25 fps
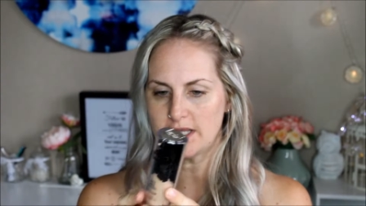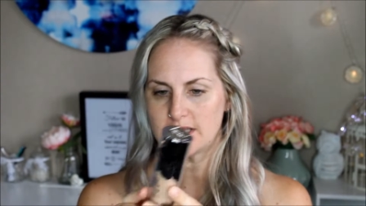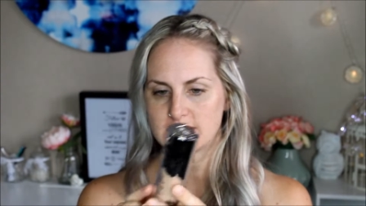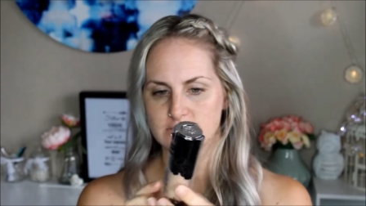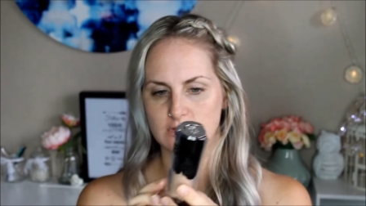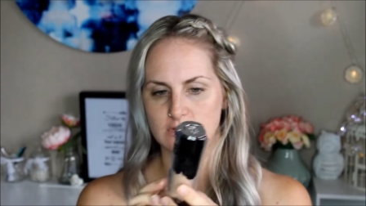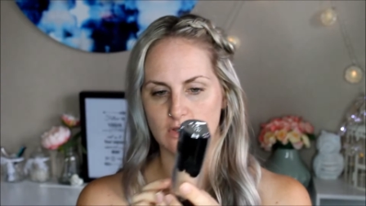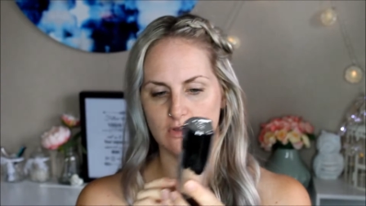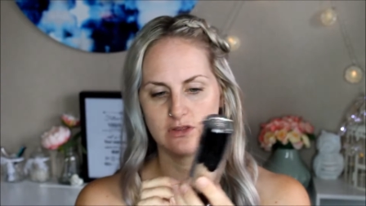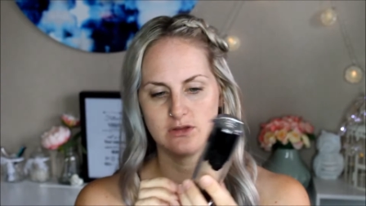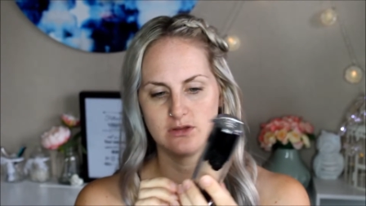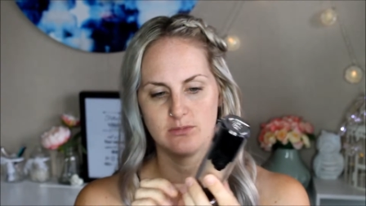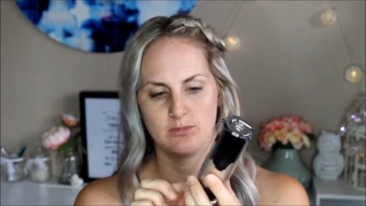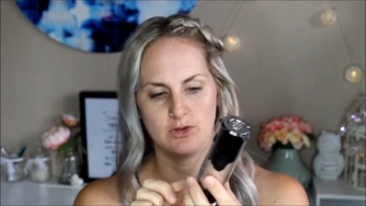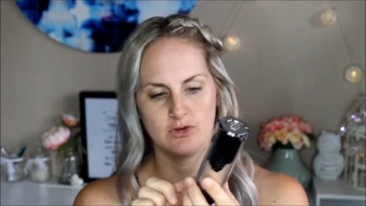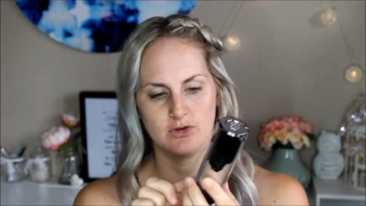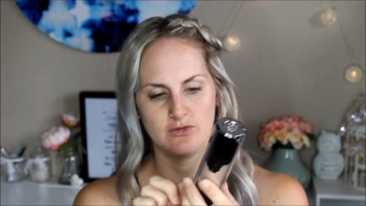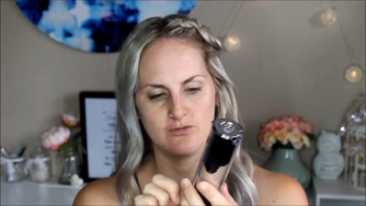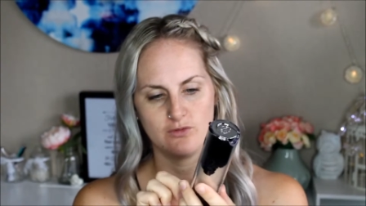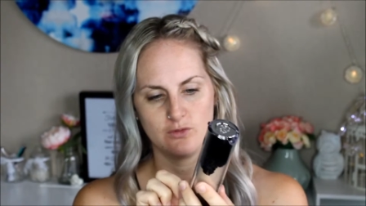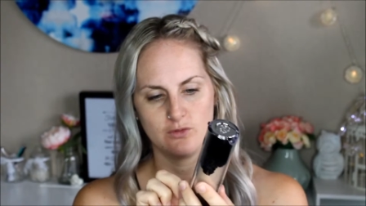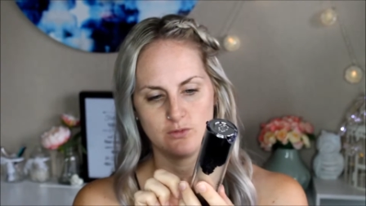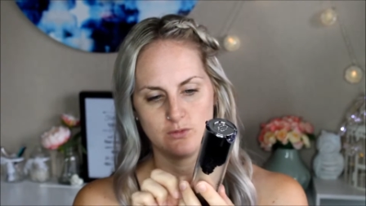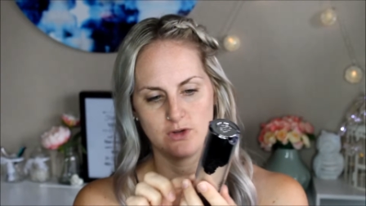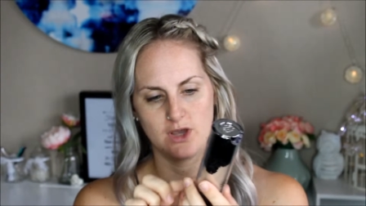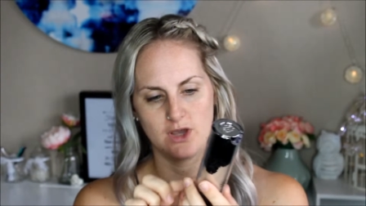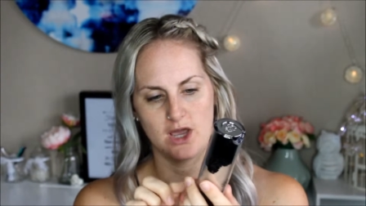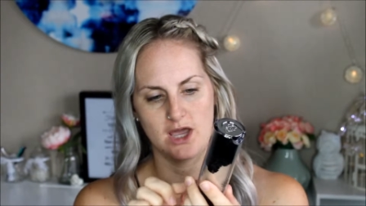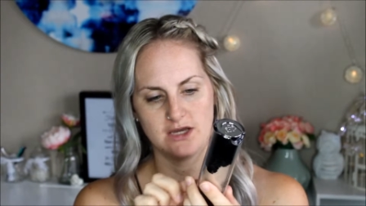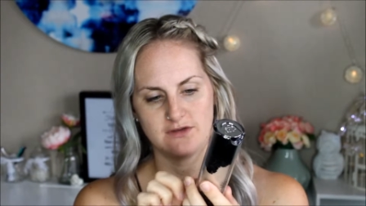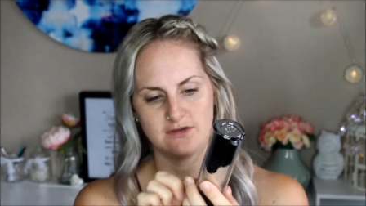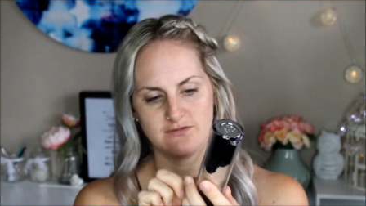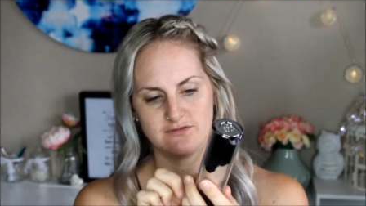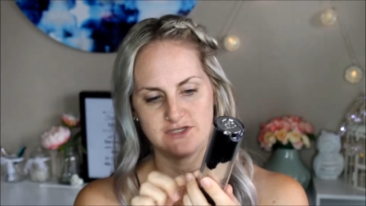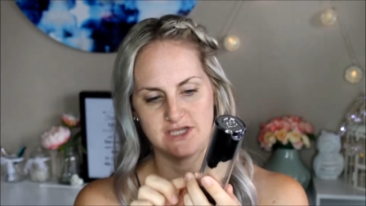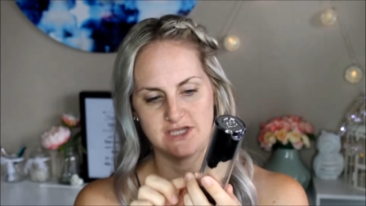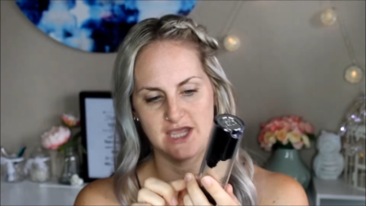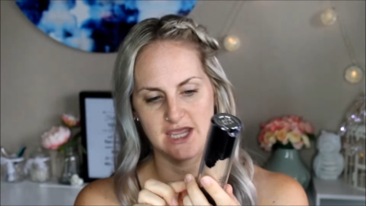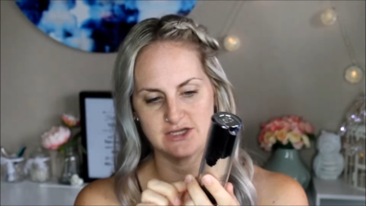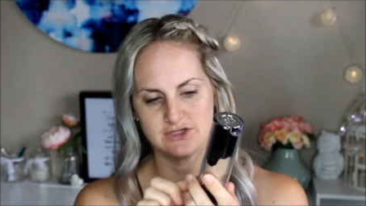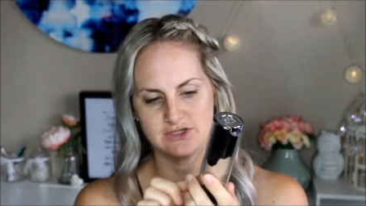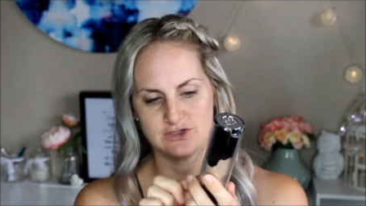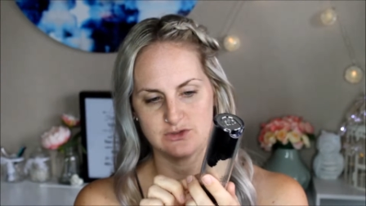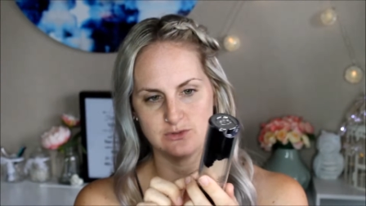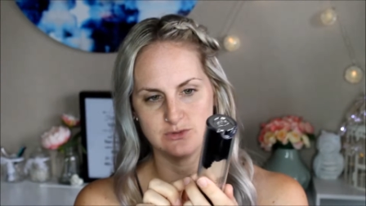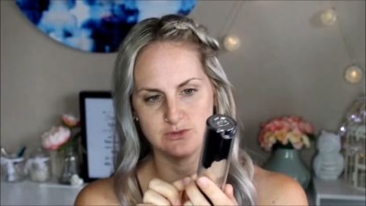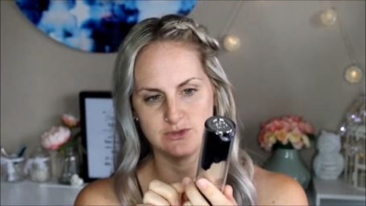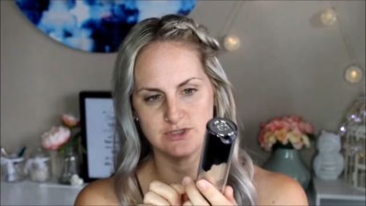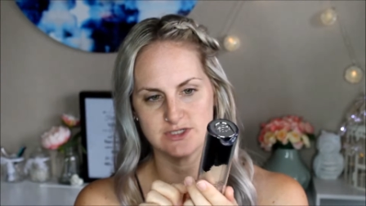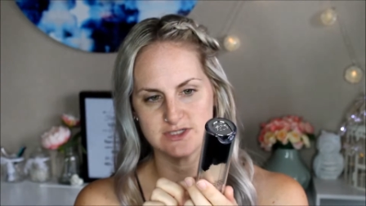It's got the beautiful kind of
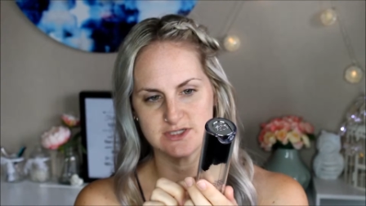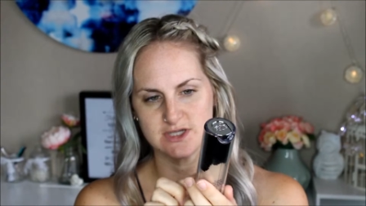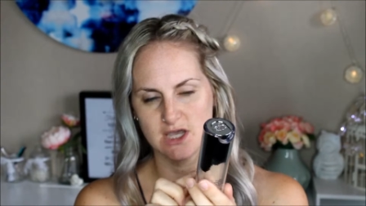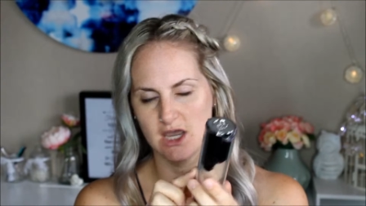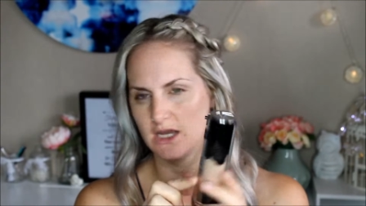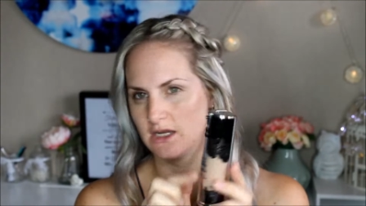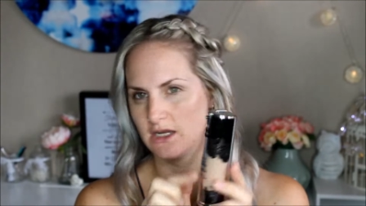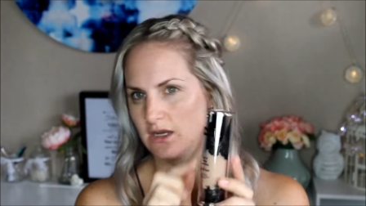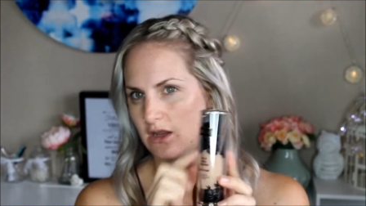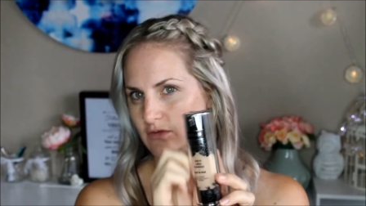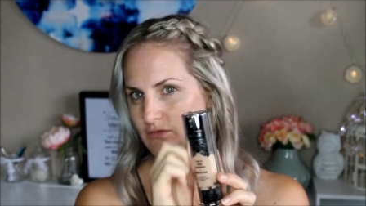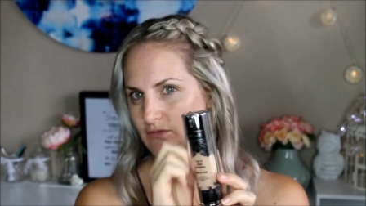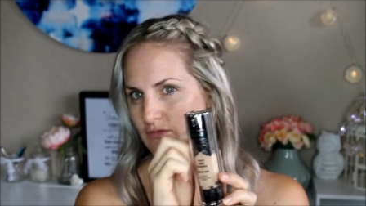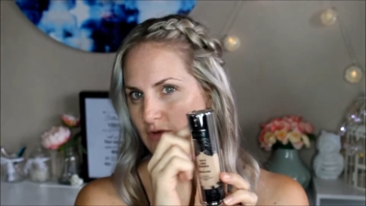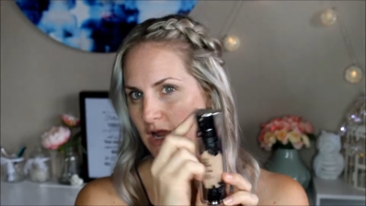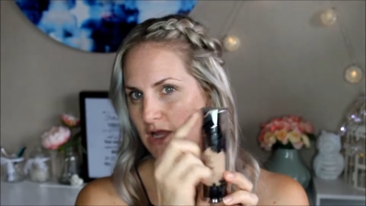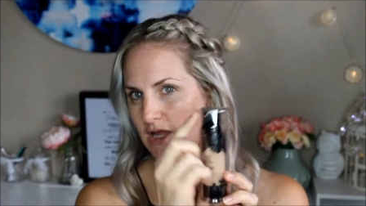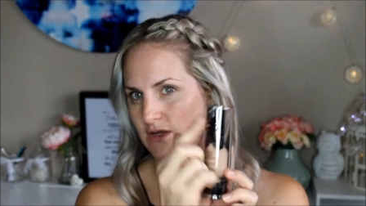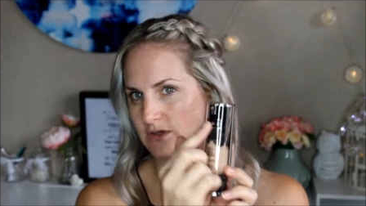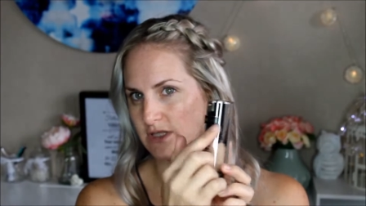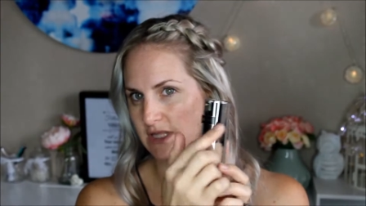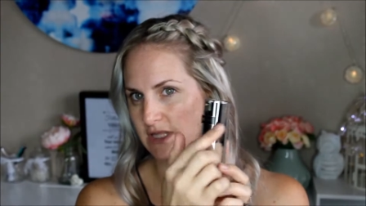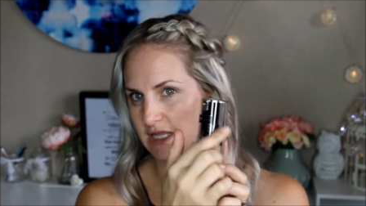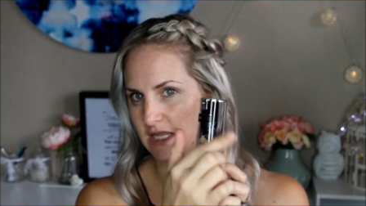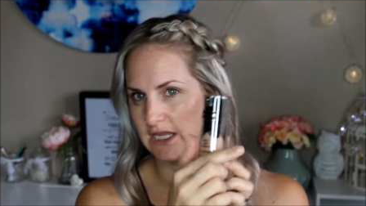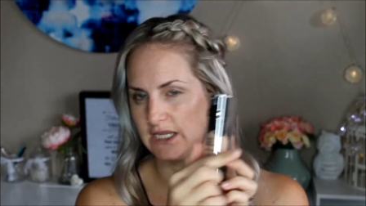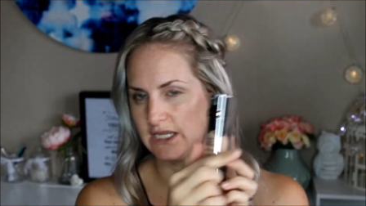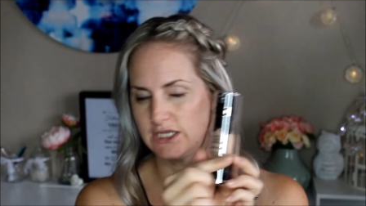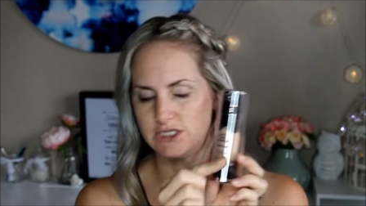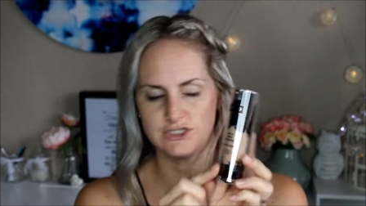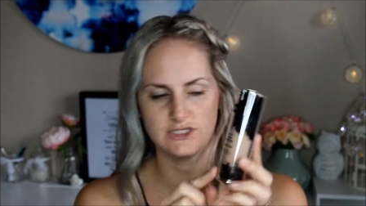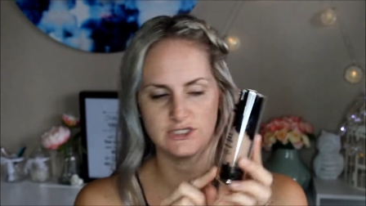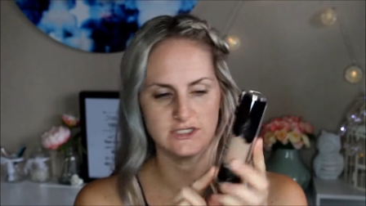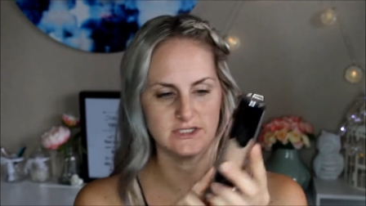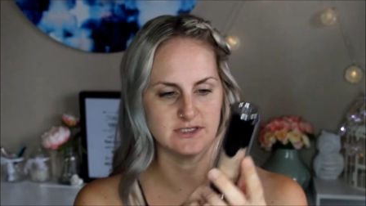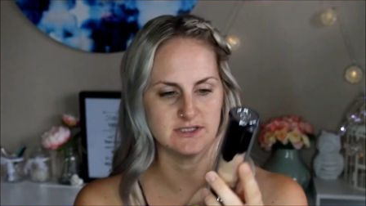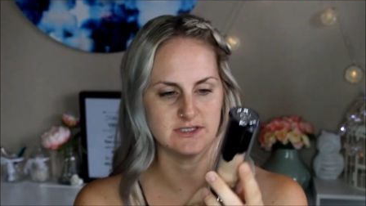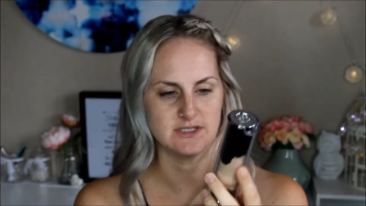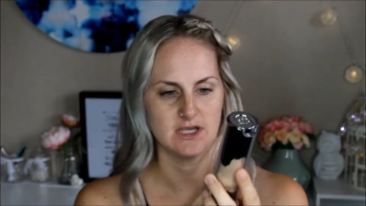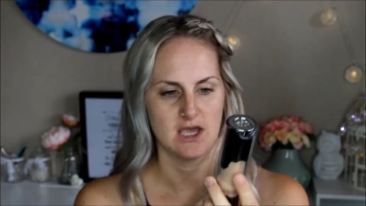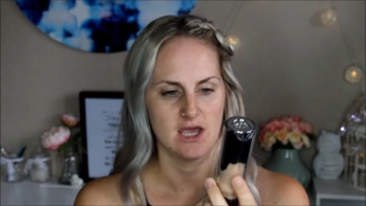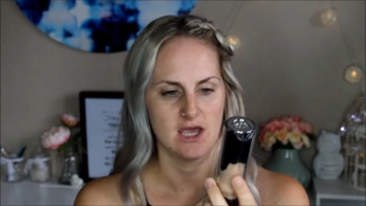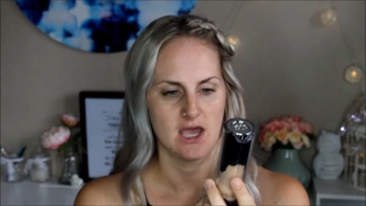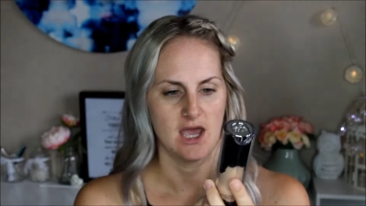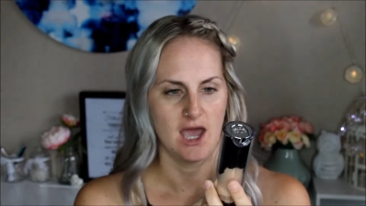tattoo design around the edges.